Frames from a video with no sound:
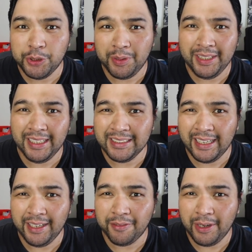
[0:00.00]
Usually, they
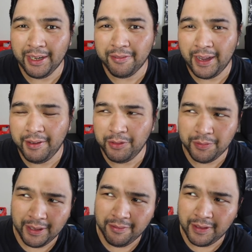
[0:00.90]
sell it for like 5 to
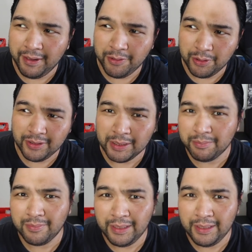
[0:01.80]
5.5 or some